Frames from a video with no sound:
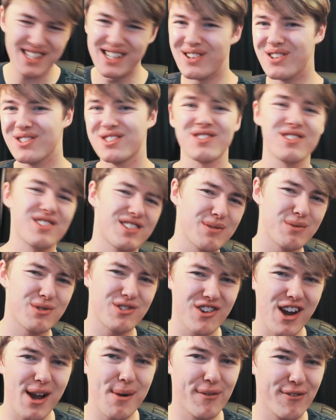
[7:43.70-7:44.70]
and also
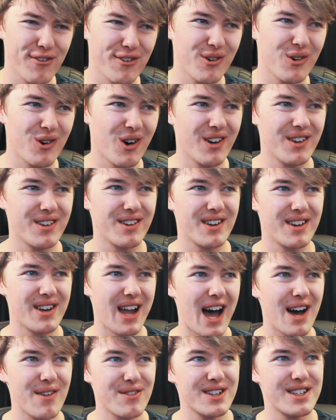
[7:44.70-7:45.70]
subscribe if you want
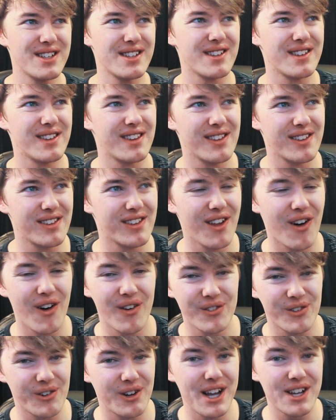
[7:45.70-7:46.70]
other
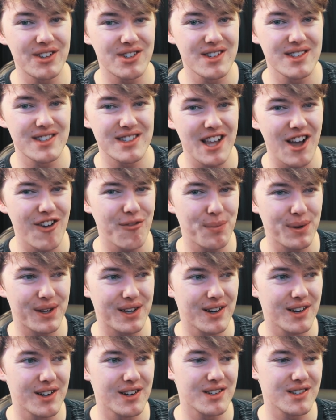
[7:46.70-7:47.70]
non-reaction stuff,
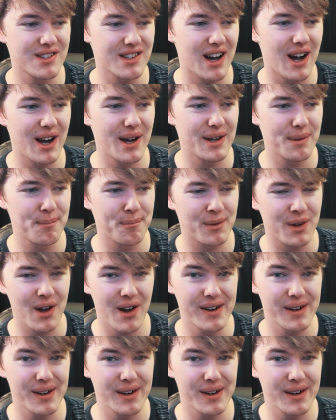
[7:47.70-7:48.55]
because I'm